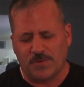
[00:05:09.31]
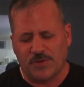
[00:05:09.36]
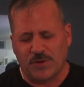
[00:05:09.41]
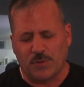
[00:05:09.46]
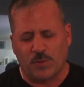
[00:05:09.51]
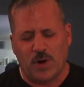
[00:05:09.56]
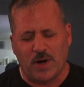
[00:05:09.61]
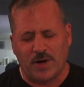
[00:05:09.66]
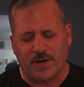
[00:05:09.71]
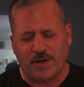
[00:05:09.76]

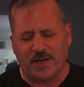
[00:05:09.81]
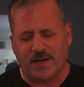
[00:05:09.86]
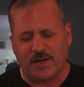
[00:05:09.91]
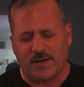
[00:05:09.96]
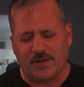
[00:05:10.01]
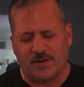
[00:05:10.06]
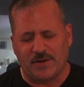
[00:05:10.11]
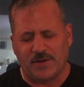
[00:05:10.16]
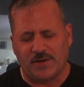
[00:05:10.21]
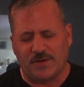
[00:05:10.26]
The one
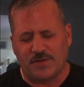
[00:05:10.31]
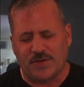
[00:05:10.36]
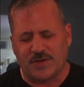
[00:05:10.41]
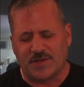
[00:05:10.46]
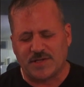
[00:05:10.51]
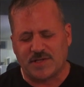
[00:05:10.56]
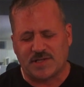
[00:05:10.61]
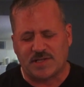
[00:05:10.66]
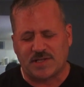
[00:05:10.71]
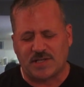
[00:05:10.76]
in
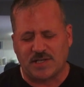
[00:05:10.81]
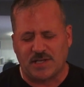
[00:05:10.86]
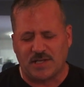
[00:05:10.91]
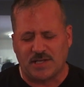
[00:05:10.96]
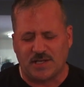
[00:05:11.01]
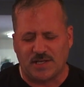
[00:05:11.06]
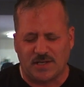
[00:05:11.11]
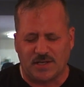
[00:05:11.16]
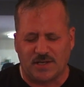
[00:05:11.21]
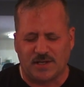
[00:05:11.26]
the
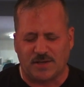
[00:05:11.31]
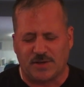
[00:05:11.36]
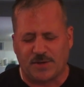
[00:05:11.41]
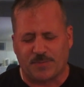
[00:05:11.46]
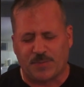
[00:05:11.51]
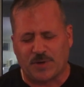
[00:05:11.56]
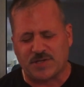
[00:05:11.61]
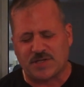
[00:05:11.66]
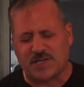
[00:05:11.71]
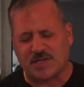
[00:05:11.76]
sea,
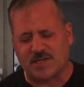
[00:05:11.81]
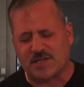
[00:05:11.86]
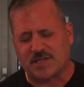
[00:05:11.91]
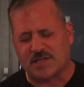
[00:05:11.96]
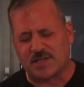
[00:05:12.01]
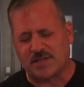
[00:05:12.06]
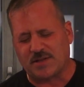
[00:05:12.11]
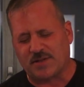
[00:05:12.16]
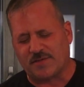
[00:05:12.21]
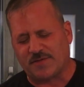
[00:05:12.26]
the
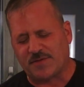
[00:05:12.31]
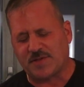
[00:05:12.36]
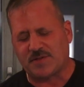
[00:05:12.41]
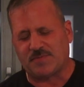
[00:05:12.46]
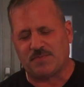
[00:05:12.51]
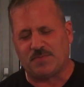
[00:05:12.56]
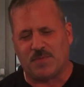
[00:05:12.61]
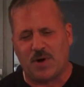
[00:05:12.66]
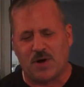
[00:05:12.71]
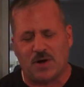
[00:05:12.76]
princess in the
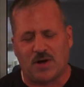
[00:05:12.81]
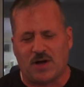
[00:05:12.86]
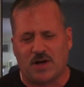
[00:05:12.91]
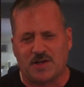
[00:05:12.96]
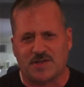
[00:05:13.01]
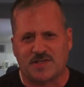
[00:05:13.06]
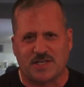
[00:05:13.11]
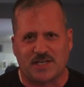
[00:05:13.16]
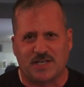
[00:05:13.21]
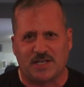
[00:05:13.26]

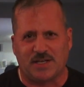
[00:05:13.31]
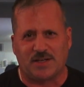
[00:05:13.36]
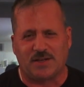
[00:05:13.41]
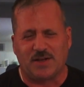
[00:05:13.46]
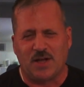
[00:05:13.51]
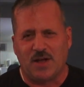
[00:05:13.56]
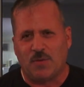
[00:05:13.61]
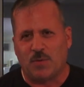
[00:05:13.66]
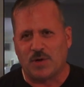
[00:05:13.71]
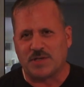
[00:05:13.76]
sea,
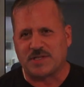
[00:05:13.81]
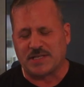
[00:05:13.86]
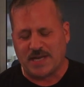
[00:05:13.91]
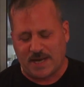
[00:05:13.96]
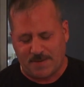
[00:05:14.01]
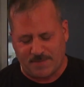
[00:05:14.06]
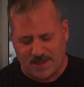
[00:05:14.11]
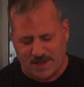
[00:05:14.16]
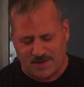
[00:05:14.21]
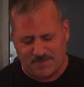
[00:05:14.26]
what's the
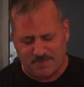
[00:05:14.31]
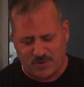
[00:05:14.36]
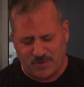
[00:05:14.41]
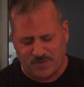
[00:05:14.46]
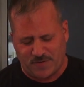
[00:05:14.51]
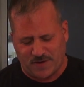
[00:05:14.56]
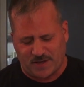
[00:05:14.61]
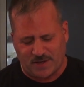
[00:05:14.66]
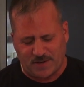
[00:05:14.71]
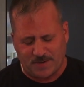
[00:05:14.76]
name of that
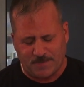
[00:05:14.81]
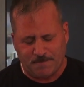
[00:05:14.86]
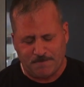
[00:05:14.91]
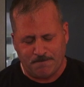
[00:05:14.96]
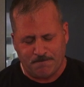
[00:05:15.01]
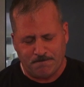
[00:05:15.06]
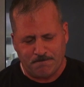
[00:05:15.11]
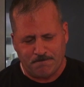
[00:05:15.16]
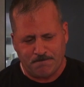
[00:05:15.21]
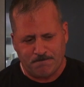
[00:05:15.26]
movie?
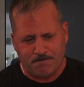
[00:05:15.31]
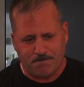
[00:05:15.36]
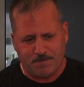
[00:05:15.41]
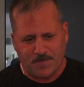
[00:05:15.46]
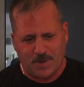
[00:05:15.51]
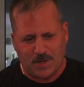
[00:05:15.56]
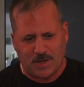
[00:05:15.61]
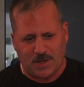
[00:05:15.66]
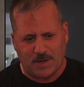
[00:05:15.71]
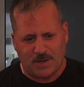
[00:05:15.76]

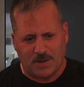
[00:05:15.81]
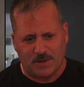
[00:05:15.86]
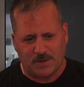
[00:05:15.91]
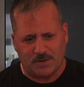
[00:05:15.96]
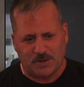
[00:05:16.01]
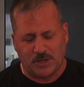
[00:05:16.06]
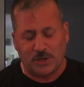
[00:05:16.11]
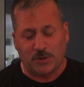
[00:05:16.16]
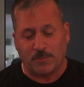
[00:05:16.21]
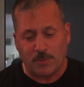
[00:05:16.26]

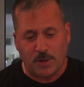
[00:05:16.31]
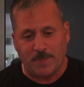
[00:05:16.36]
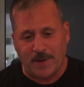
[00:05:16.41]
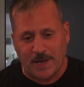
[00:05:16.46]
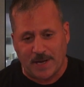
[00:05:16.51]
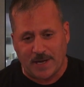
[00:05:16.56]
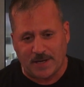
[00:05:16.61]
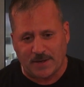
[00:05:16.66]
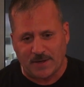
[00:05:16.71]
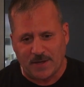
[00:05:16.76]
Little
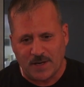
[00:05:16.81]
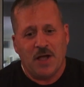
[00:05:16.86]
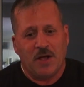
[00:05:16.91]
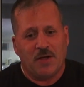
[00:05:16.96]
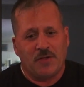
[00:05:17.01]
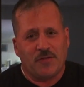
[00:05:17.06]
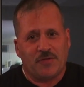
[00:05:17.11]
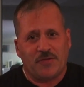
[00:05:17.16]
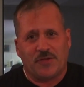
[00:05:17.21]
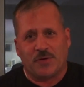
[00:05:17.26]
Mermaid,
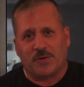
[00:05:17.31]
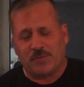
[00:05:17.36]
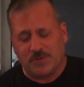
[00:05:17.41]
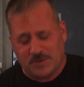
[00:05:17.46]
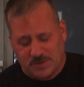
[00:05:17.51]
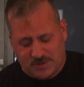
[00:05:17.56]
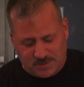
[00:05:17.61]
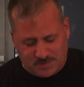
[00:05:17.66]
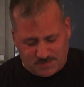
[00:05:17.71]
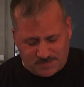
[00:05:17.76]
the
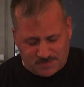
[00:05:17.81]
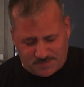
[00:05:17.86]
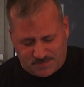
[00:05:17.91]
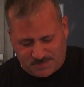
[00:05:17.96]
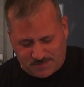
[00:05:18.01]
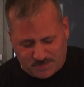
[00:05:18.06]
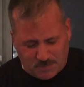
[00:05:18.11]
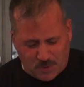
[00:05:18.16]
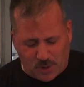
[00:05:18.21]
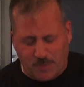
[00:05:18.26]

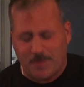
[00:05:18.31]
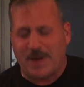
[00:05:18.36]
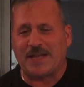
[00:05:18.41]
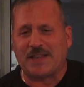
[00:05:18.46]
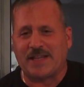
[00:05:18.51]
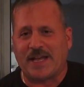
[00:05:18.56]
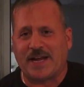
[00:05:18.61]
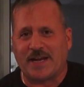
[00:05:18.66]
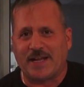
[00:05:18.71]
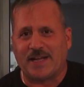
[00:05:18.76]

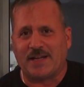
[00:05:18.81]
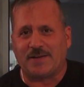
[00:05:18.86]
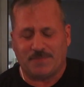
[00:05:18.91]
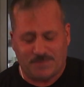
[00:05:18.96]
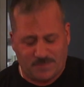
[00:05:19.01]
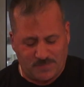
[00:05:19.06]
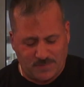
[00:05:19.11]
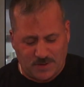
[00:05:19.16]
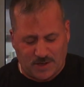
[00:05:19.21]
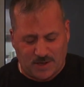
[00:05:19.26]
mermaid lady,
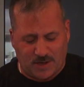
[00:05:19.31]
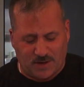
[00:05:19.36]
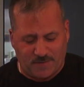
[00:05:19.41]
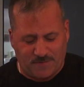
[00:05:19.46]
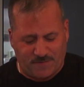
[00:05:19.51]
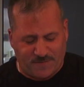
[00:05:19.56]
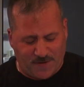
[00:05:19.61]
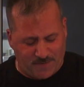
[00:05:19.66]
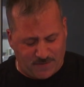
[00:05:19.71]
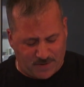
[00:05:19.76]

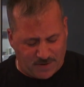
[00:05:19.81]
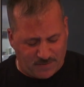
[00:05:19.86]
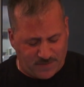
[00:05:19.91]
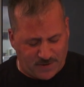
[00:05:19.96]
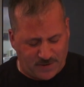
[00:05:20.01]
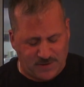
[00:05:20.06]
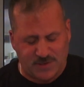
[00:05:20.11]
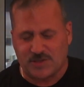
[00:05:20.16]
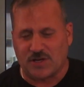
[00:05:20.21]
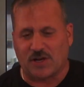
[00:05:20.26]
favorite
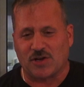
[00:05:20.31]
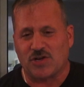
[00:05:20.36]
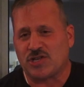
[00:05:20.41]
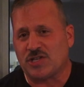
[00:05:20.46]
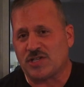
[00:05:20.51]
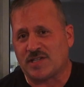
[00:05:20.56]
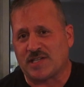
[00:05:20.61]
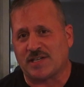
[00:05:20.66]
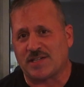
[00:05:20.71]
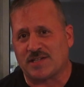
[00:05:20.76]
villain song.
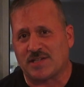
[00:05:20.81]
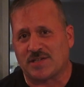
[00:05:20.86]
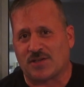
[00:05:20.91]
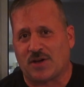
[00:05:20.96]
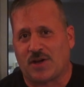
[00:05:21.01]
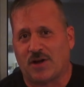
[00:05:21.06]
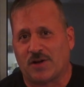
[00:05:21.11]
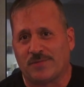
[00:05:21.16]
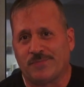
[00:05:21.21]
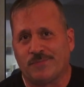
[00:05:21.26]
She sings the
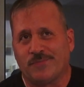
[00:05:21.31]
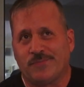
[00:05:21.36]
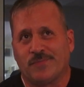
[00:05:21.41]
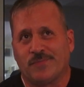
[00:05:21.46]
song,